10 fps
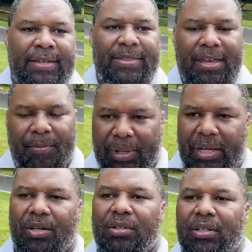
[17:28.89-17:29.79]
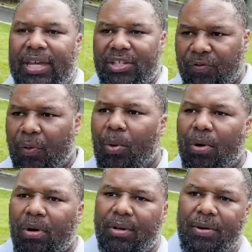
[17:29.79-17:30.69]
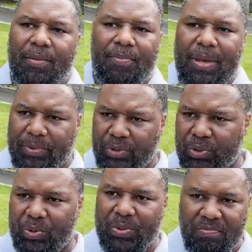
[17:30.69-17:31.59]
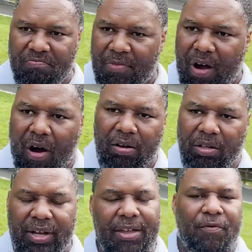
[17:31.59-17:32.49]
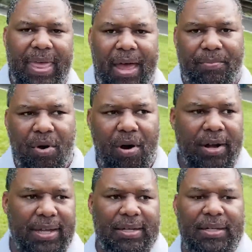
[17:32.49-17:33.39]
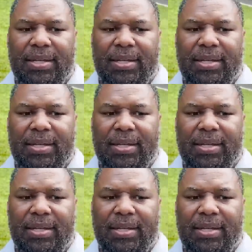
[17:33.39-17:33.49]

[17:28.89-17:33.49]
the appeal is for people who are looking for that bargain,